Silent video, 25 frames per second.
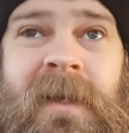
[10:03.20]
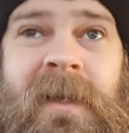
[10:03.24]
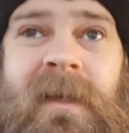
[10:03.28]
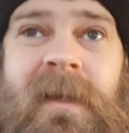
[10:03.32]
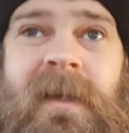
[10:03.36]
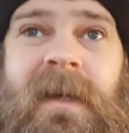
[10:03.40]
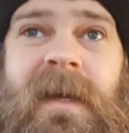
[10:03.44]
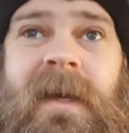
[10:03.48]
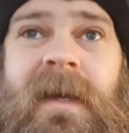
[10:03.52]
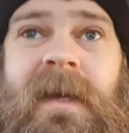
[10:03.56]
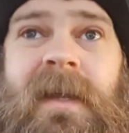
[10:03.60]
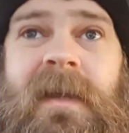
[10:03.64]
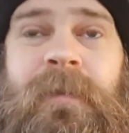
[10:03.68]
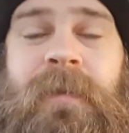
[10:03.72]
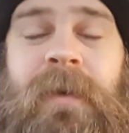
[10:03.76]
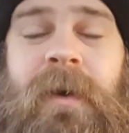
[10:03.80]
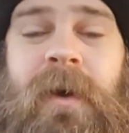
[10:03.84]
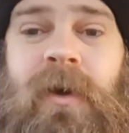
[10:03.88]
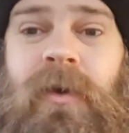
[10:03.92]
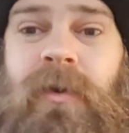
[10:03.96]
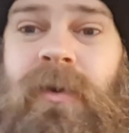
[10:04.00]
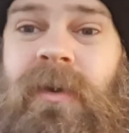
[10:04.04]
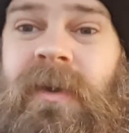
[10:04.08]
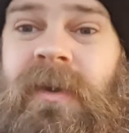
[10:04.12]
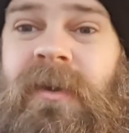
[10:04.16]
the
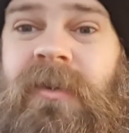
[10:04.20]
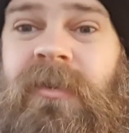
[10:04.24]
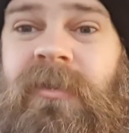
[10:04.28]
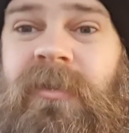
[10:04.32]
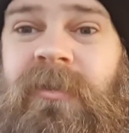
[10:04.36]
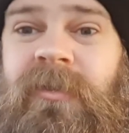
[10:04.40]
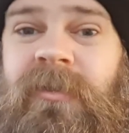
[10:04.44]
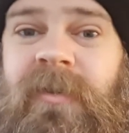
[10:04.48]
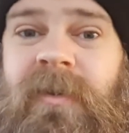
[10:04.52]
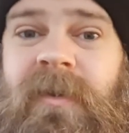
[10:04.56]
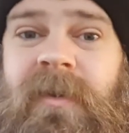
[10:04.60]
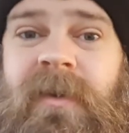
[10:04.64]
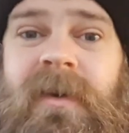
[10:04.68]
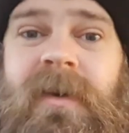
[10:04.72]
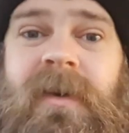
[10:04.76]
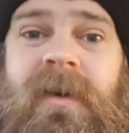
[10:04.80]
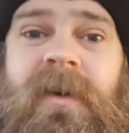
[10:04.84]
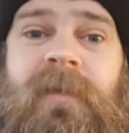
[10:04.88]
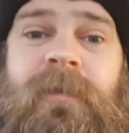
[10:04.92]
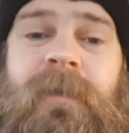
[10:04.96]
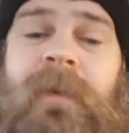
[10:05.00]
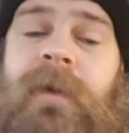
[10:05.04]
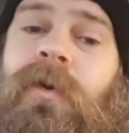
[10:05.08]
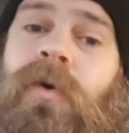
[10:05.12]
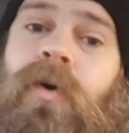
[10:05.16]
priorities
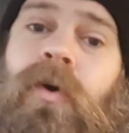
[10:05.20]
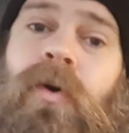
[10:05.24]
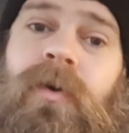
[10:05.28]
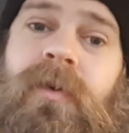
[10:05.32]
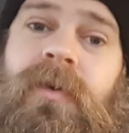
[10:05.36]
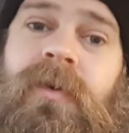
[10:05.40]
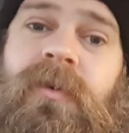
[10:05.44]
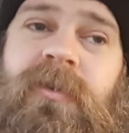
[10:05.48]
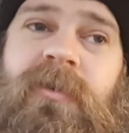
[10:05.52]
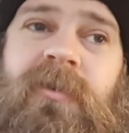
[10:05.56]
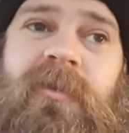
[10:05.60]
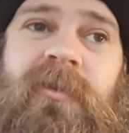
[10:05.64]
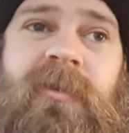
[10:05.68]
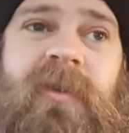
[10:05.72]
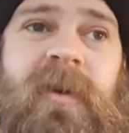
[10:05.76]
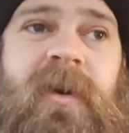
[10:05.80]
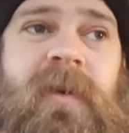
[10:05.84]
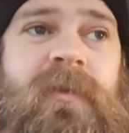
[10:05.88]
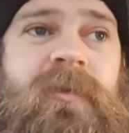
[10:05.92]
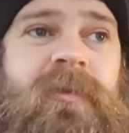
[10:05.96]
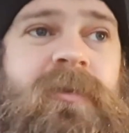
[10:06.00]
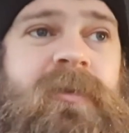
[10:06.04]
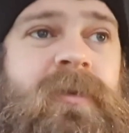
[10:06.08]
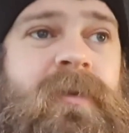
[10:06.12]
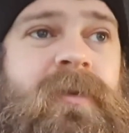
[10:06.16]
have been orders and
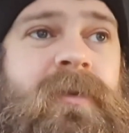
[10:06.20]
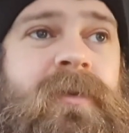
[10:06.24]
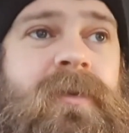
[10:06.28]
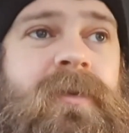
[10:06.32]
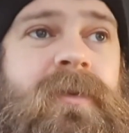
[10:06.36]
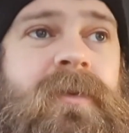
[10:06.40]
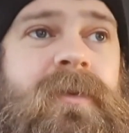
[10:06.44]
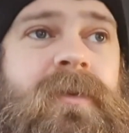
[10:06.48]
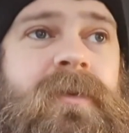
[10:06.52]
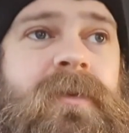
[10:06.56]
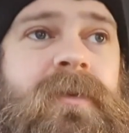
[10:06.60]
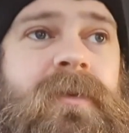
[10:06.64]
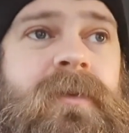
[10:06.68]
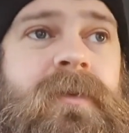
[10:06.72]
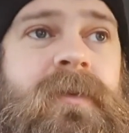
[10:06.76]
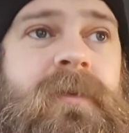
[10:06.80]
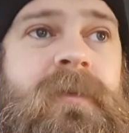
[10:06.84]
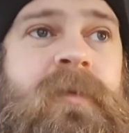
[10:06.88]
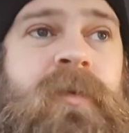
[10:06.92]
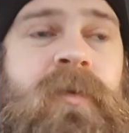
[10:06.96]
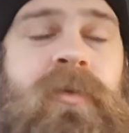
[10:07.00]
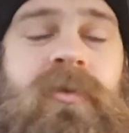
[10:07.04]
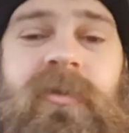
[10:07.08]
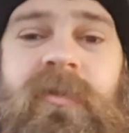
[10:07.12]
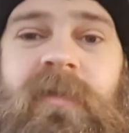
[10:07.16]
stuff, so
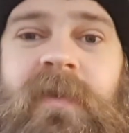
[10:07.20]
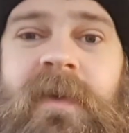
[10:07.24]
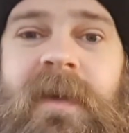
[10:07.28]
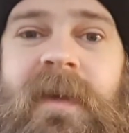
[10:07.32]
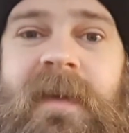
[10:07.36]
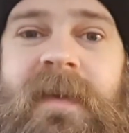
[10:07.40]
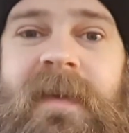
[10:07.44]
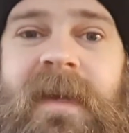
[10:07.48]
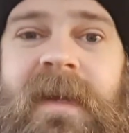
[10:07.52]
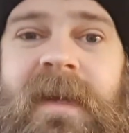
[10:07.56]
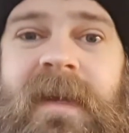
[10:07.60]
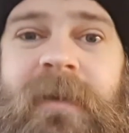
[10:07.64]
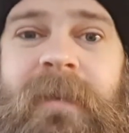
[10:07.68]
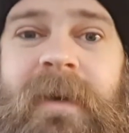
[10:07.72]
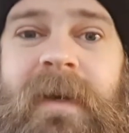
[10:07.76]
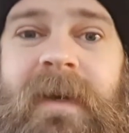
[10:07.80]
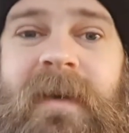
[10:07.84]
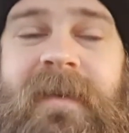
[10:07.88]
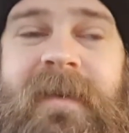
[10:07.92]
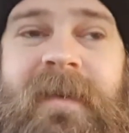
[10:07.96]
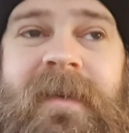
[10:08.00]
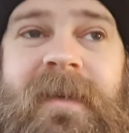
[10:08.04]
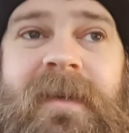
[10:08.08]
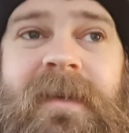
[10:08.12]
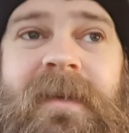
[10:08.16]
photos have kind of taken a back
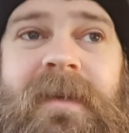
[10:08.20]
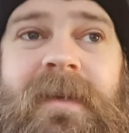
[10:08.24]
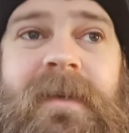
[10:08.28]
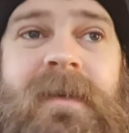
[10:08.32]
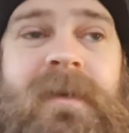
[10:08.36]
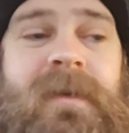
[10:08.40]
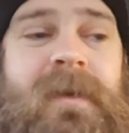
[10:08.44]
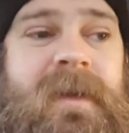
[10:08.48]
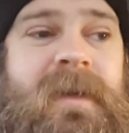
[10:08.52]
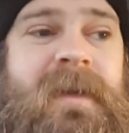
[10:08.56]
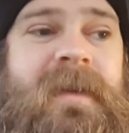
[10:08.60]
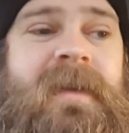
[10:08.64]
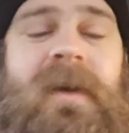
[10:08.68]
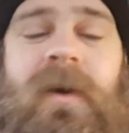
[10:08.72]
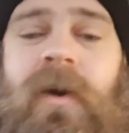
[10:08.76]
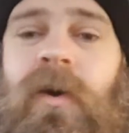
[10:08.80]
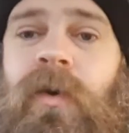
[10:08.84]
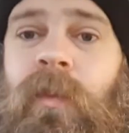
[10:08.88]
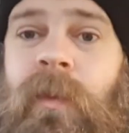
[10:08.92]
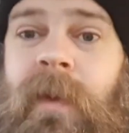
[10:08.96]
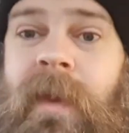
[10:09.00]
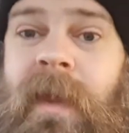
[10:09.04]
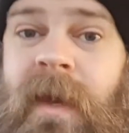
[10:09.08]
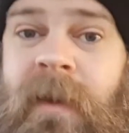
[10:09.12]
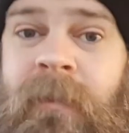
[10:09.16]
seat, so I need to get on
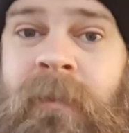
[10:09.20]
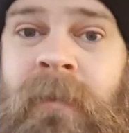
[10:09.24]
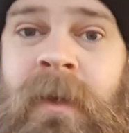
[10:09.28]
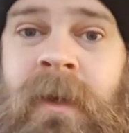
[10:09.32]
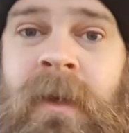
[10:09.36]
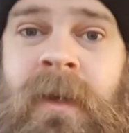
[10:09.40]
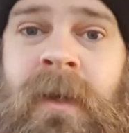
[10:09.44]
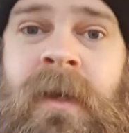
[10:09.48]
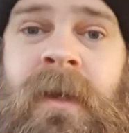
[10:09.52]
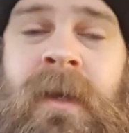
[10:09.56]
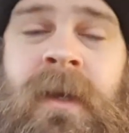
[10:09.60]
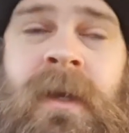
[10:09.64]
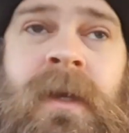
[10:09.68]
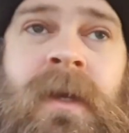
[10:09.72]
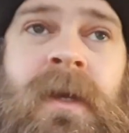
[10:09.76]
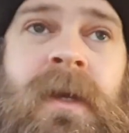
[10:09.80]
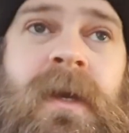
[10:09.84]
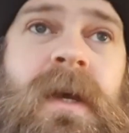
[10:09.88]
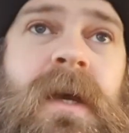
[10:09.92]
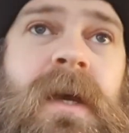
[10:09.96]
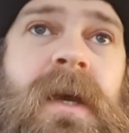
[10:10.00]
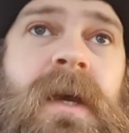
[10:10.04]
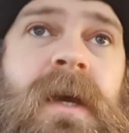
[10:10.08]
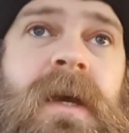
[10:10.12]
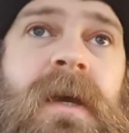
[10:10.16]
with them.
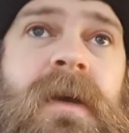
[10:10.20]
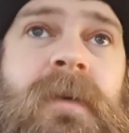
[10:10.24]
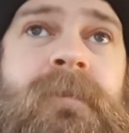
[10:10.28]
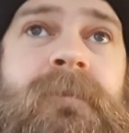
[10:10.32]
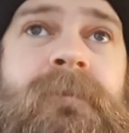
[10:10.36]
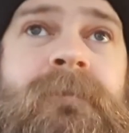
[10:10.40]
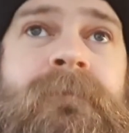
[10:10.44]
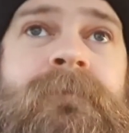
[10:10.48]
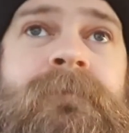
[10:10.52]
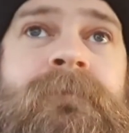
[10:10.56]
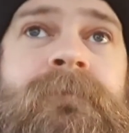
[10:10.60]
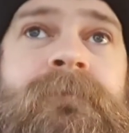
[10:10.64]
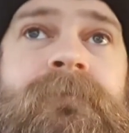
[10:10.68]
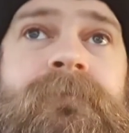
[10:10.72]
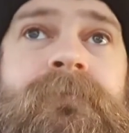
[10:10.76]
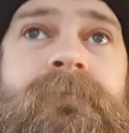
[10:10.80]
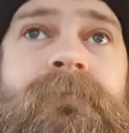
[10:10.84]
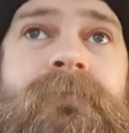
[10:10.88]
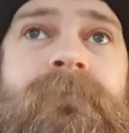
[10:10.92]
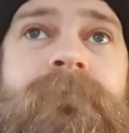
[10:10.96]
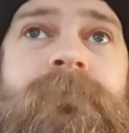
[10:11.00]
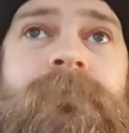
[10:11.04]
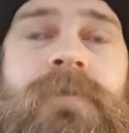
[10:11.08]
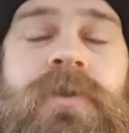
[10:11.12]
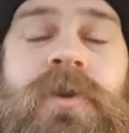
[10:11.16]
So
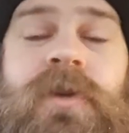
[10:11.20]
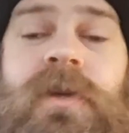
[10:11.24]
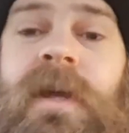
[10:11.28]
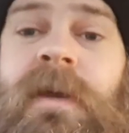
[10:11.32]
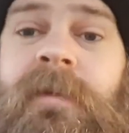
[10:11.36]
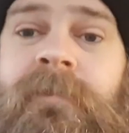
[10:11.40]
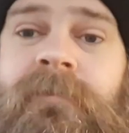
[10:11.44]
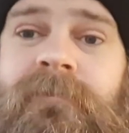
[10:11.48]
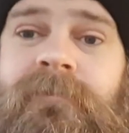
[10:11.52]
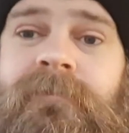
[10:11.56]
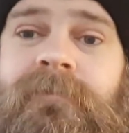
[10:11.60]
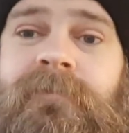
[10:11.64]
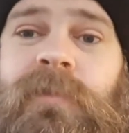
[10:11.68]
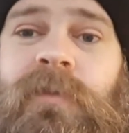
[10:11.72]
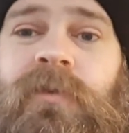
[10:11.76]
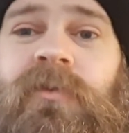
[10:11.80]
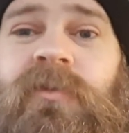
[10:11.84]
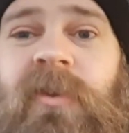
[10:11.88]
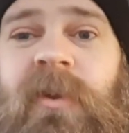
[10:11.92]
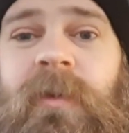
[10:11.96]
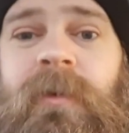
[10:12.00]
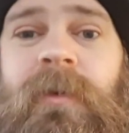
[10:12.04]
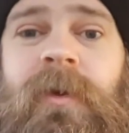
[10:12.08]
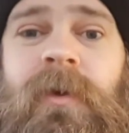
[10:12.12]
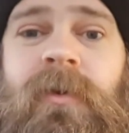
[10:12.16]
yeah, we'll
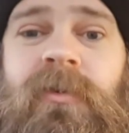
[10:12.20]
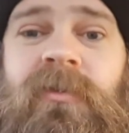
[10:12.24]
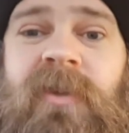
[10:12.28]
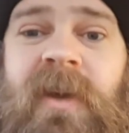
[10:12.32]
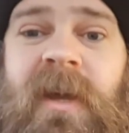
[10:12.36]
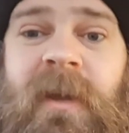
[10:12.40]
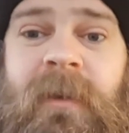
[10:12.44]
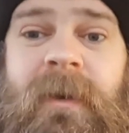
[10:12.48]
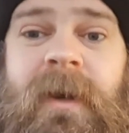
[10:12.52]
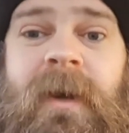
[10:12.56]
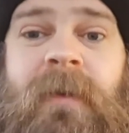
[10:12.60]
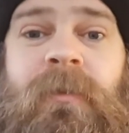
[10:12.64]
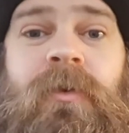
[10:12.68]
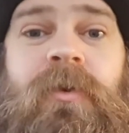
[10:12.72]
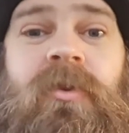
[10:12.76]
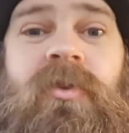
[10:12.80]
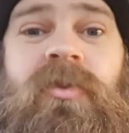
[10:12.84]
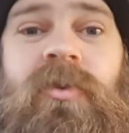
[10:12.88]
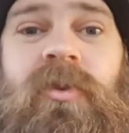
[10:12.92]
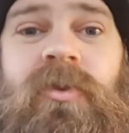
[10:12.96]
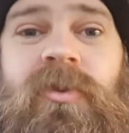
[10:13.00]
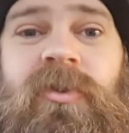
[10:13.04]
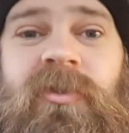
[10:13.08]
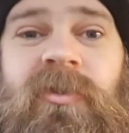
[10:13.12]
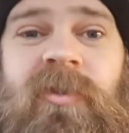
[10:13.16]
see how it goes. Anyway, I'm going to
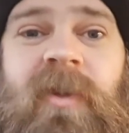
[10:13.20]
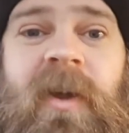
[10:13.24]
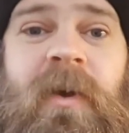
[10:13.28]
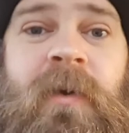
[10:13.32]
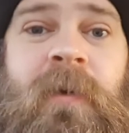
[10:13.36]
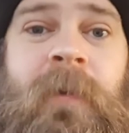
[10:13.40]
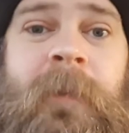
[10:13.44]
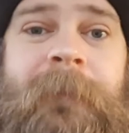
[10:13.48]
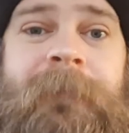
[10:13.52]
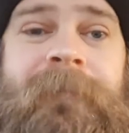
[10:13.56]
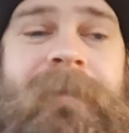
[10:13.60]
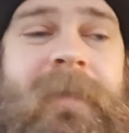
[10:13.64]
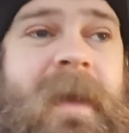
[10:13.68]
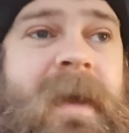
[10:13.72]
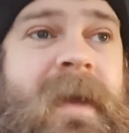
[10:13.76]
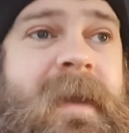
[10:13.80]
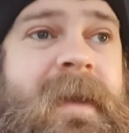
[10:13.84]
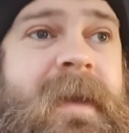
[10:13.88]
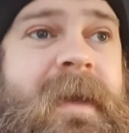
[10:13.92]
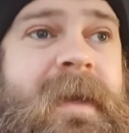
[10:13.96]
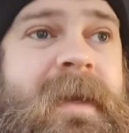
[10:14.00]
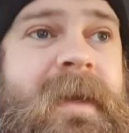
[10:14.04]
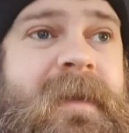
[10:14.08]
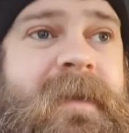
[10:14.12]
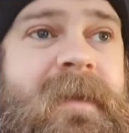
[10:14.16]
scoot just now
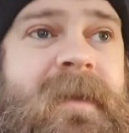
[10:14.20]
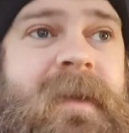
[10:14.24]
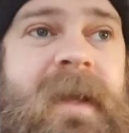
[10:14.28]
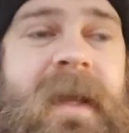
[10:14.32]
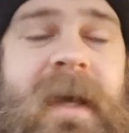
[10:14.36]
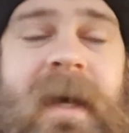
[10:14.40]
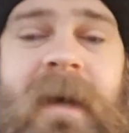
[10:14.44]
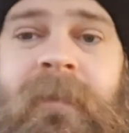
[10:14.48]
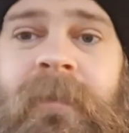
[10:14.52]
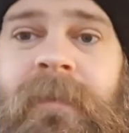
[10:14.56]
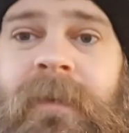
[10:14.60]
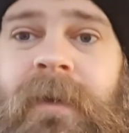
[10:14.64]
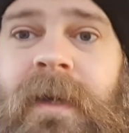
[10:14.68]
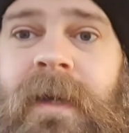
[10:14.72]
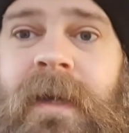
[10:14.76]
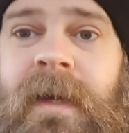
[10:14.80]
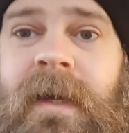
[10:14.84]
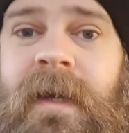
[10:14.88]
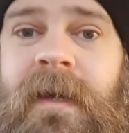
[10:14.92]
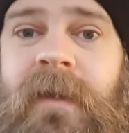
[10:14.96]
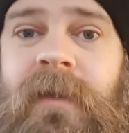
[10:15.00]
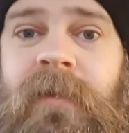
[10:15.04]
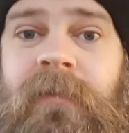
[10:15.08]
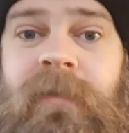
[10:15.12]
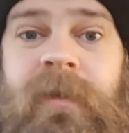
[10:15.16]
and get to the lab,
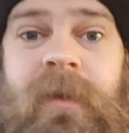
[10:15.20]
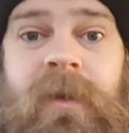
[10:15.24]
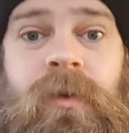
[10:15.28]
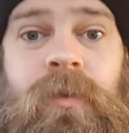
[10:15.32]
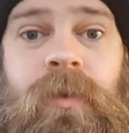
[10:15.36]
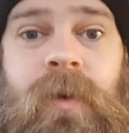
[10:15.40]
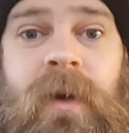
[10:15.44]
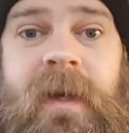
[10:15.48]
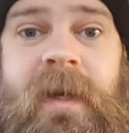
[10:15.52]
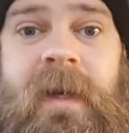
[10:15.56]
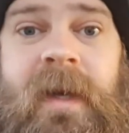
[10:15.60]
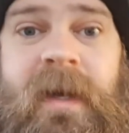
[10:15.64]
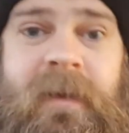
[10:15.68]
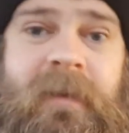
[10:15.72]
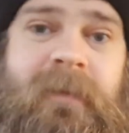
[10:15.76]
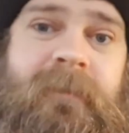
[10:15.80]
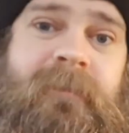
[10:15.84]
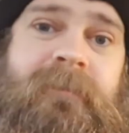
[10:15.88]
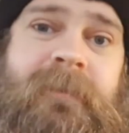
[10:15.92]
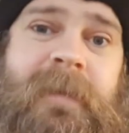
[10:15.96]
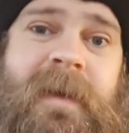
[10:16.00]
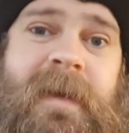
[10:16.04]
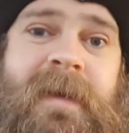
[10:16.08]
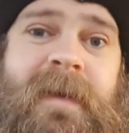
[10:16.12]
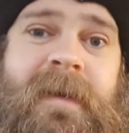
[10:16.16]
and I'll video what I can,
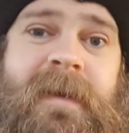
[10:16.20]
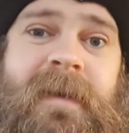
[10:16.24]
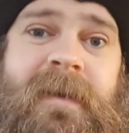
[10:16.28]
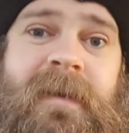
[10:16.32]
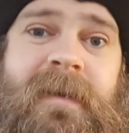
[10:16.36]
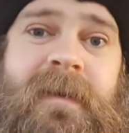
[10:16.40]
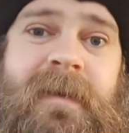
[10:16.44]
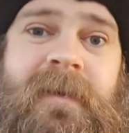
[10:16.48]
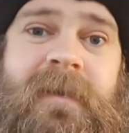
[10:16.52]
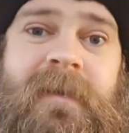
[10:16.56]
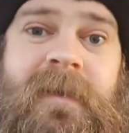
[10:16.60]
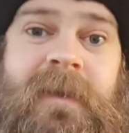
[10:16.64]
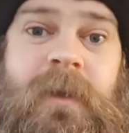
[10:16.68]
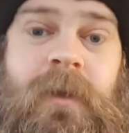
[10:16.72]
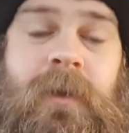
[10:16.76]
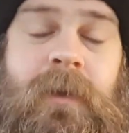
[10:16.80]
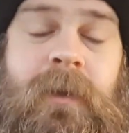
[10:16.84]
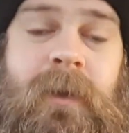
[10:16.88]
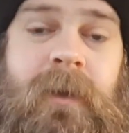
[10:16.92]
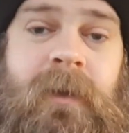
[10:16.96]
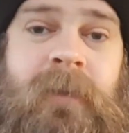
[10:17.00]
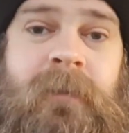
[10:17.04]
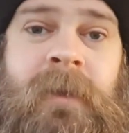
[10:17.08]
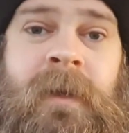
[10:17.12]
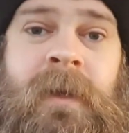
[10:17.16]
and see you
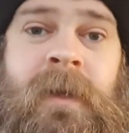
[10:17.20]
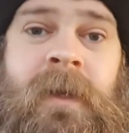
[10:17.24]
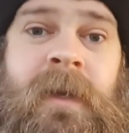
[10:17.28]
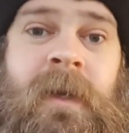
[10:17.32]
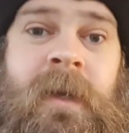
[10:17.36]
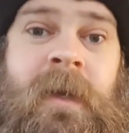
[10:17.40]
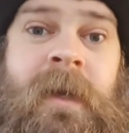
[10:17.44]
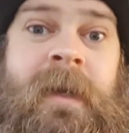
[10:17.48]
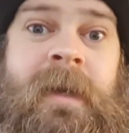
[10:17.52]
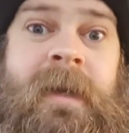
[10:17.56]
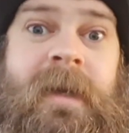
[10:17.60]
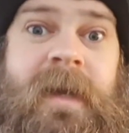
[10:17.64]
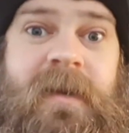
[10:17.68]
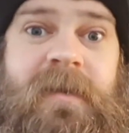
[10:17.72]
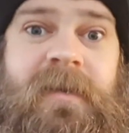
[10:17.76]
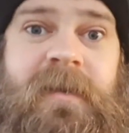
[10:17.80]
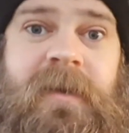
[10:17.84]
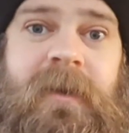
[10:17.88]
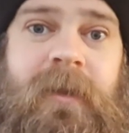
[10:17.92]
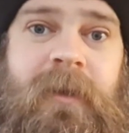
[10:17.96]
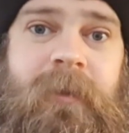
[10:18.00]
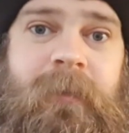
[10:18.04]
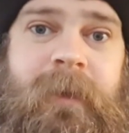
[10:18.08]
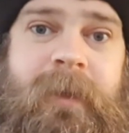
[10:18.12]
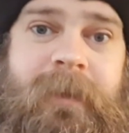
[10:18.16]
there. Catch you
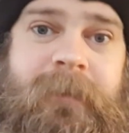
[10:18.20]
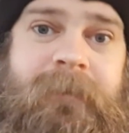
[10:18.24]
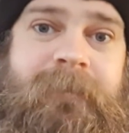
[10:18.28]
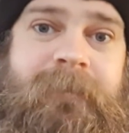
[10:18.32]
in a little bit.